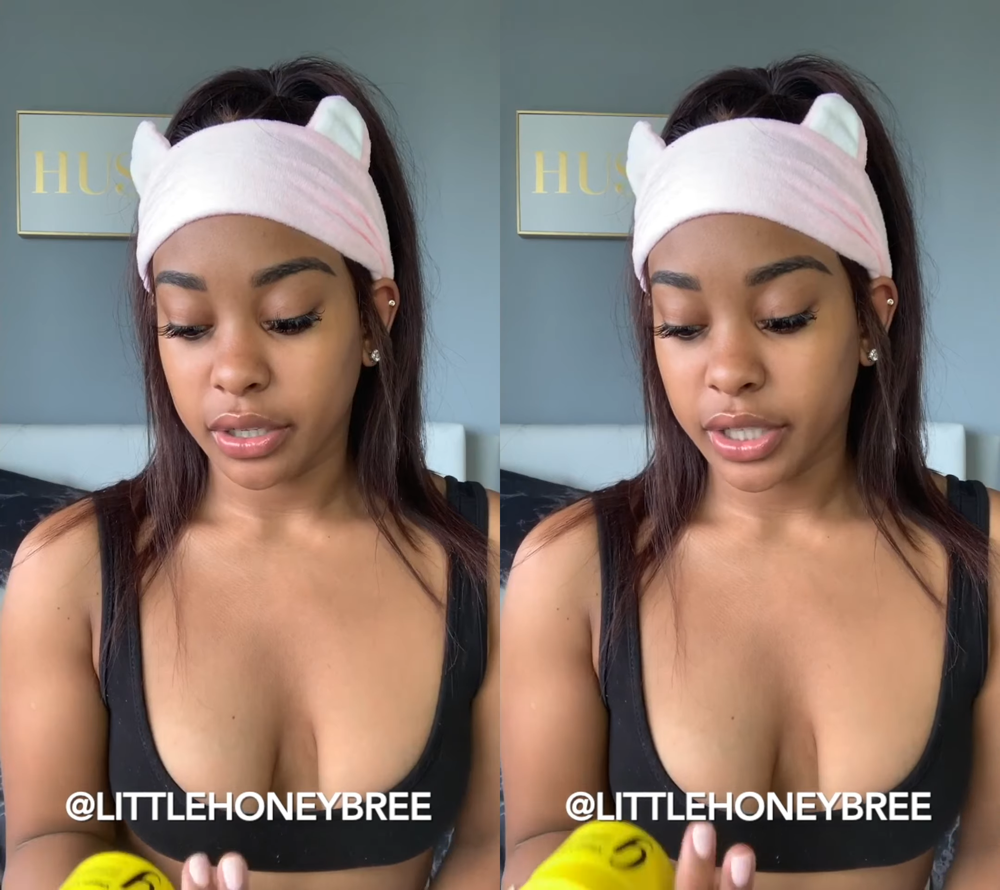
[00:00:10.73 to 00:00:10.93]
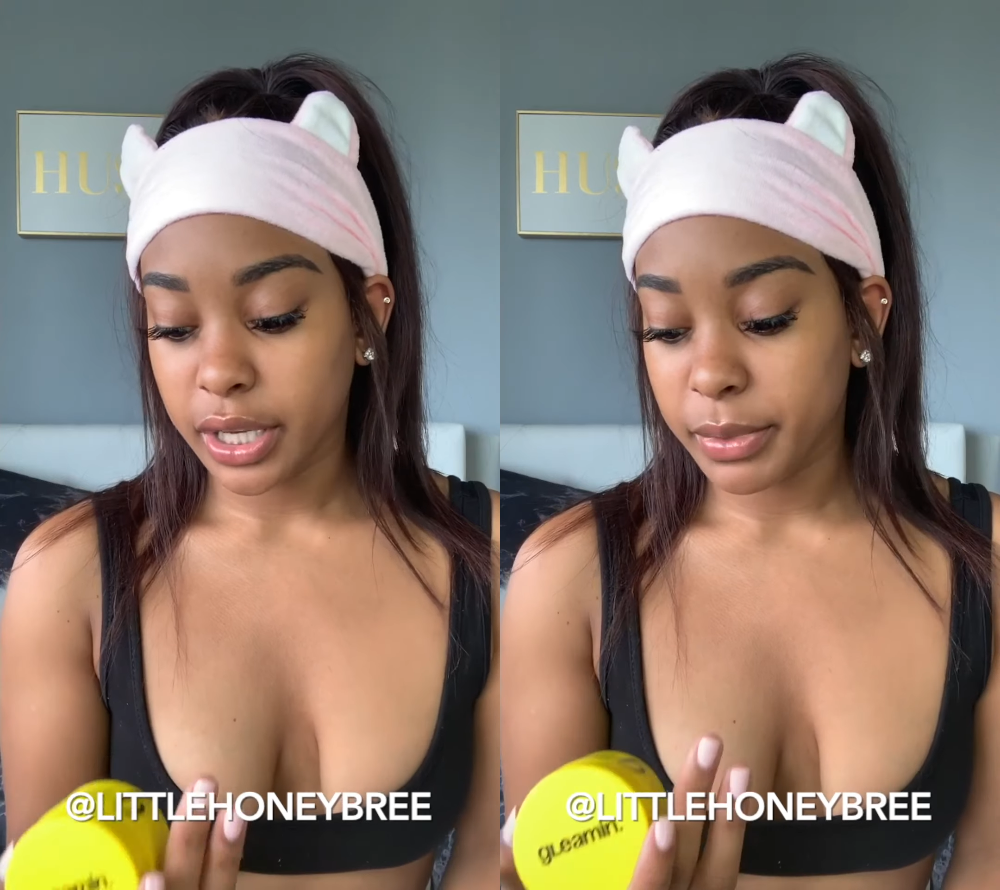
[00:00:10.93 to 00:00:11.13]

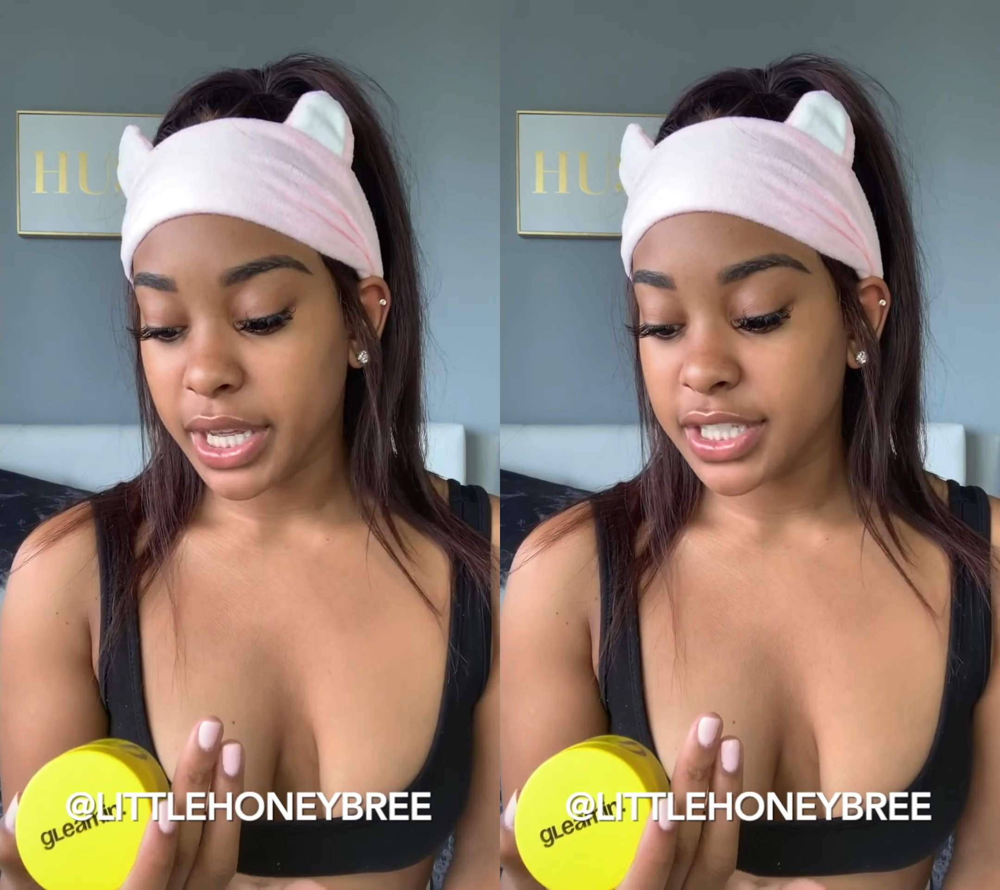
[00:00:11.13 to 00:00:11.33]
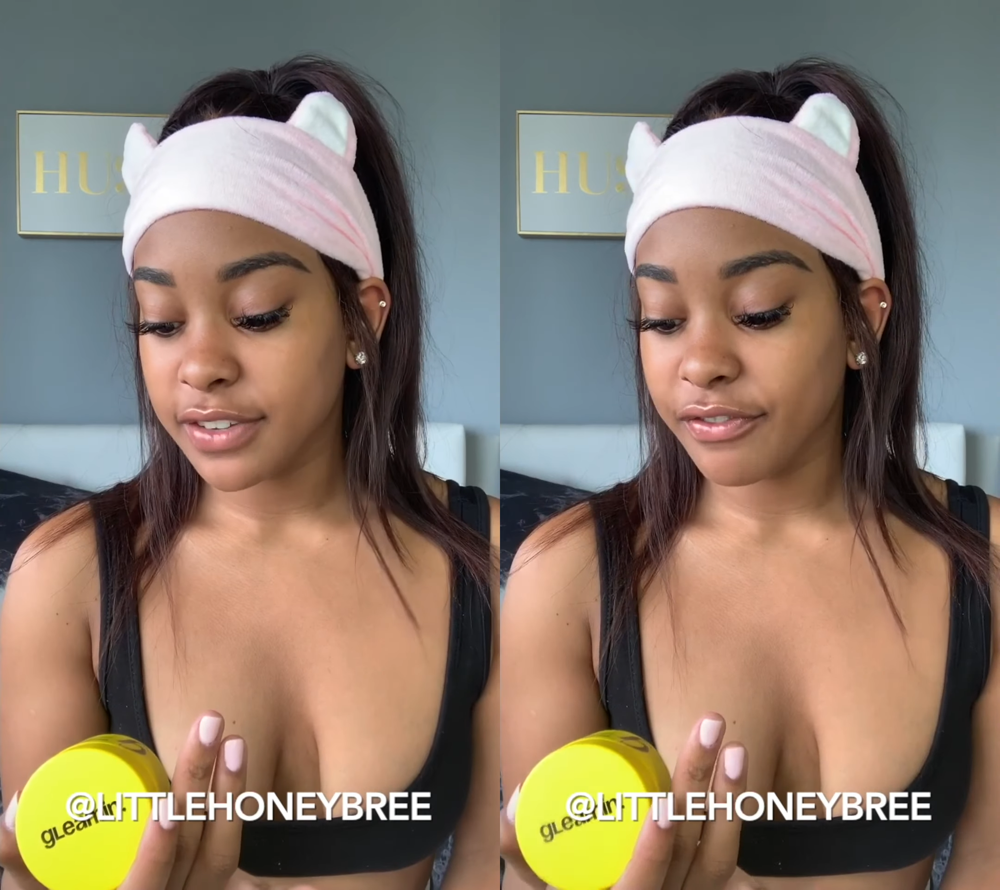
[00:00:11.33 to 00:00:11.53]

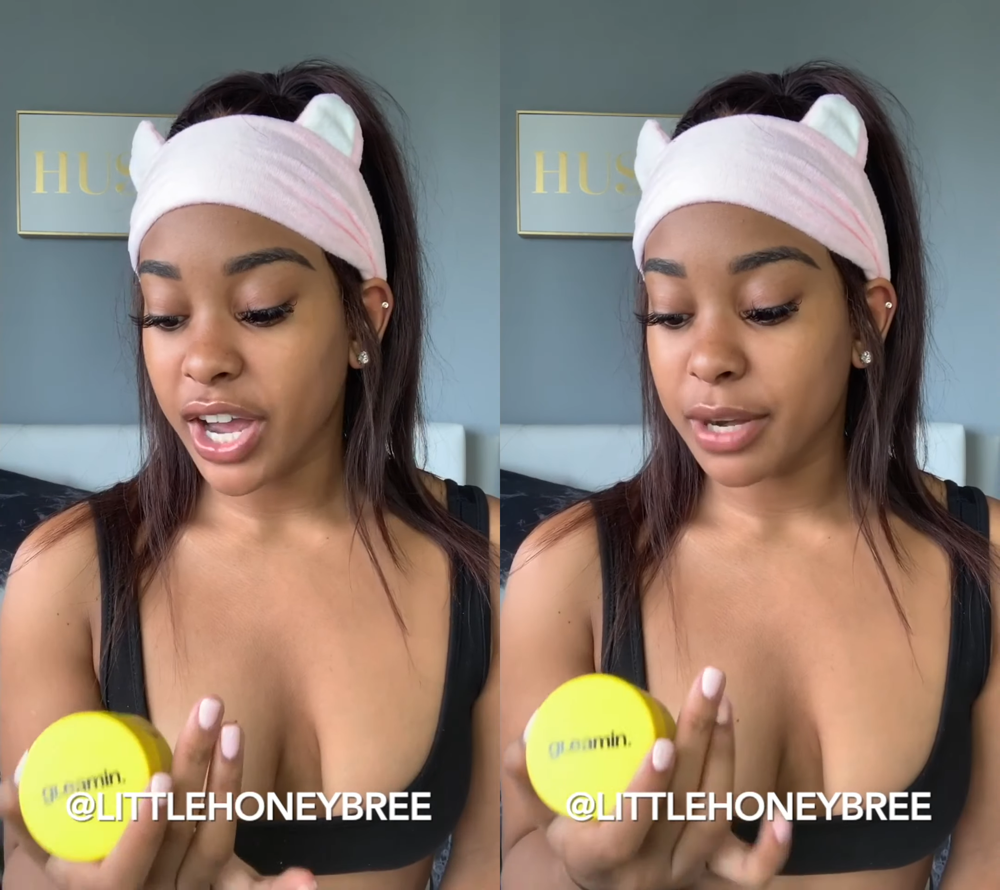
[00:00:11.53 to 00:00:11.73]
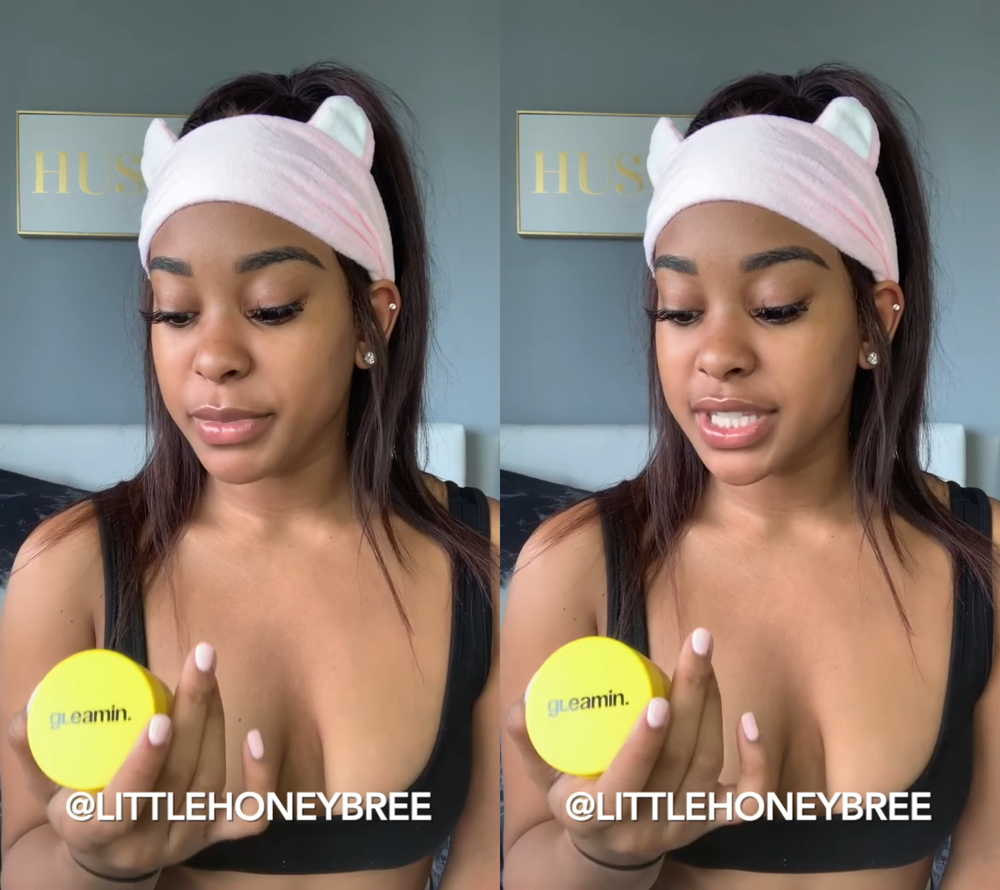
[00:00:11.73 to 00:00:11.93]
Gleeman's
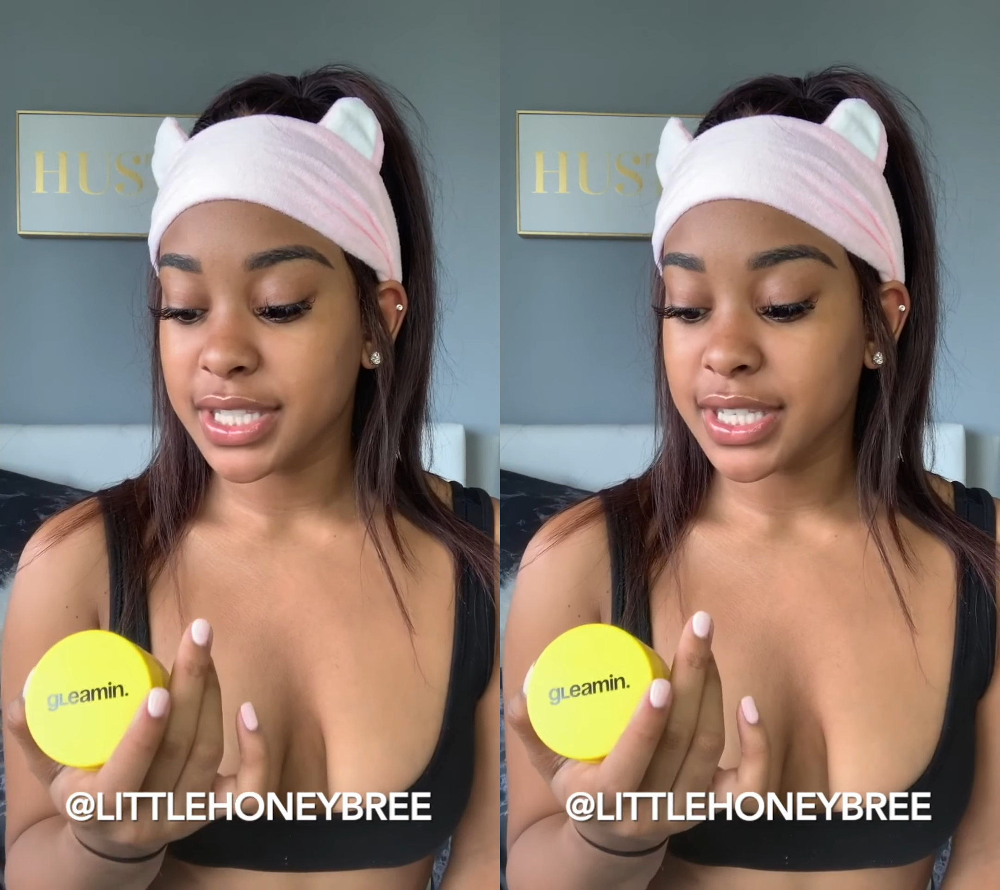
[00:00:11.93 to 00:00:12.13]
Vitamin